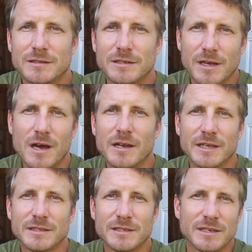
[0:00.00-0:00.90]
the
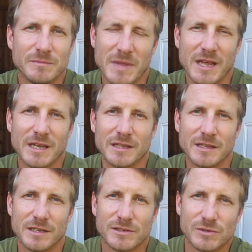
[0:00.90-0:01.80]
cuttings didn't make it.
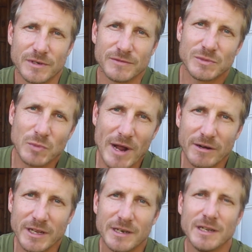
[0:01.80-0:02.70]
They sort of
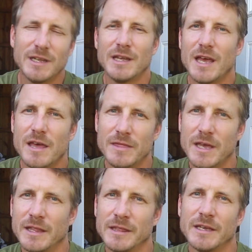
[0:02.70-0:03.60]
sprouted and
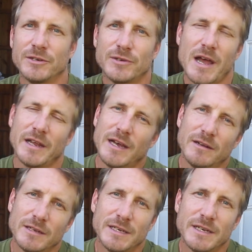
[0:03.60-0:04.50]
then they dried
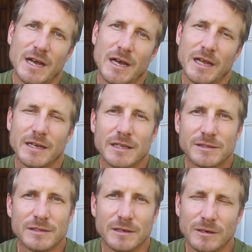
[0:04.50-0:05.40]
out and died.
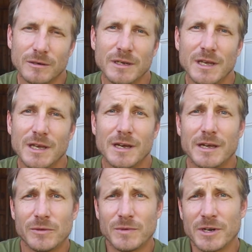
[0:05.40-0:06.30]
And so
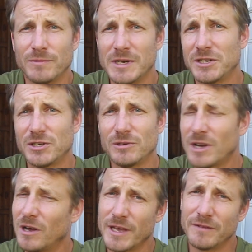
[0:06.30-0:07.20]
I didn't want to reshoot
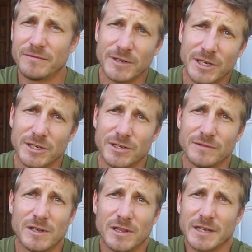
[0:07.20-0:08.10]
all that footage
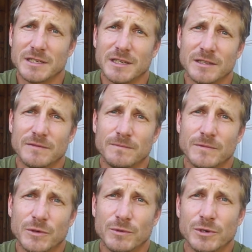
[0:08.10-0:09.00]
of collecting the,
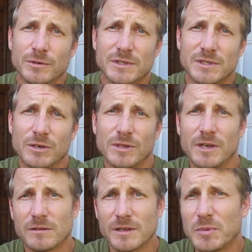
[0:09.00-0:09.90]
the roots, so
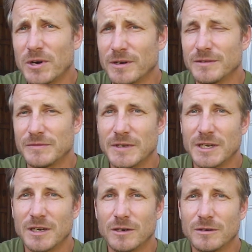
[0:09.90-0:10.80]
the early part of this
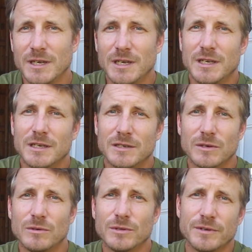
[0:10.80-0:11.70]
video is
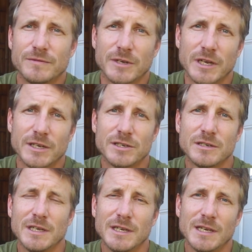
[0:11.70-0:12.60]
older
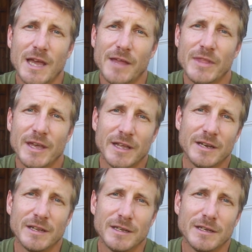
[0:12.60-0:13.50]
footage, and
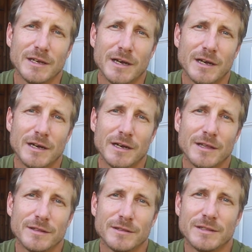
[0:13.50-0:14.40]
then
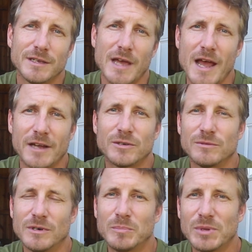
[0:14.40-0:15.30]
uh, the
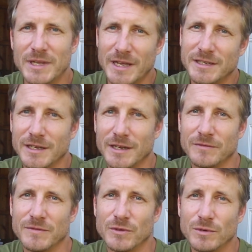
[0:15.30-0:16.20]
actual planting
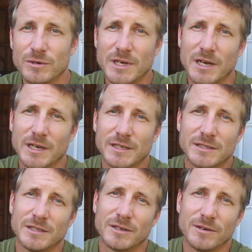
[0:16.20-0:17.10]
of the root
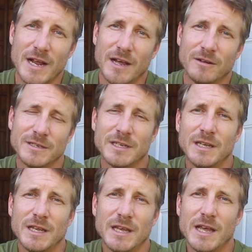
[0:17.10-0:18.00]
cuttings in the ground,
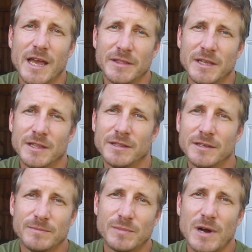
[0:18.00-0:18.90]
and then
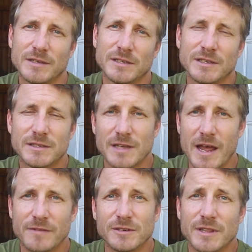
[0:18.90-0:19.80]
the process
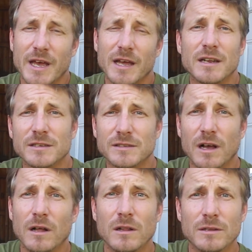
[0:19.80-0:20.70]
after that is
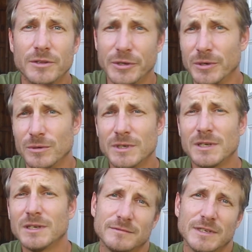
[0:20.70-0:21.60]
all new.
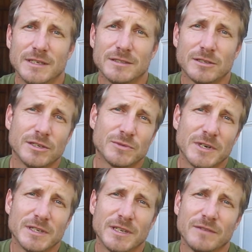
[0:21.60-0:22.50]
So I just
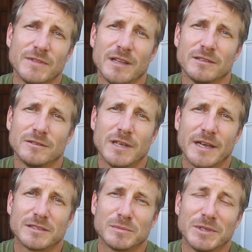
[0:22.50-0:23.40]
wanted to give that little
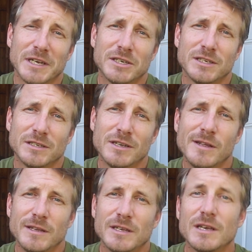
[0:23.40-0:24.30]
explanation,
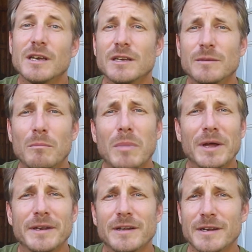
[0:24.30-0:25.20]

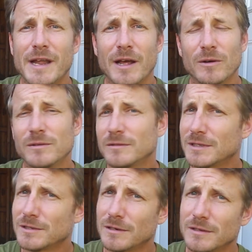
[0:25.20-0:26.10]
but now
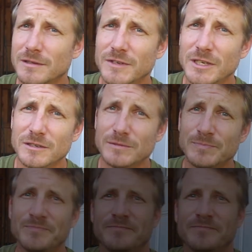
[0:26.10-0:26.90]
let's start the video.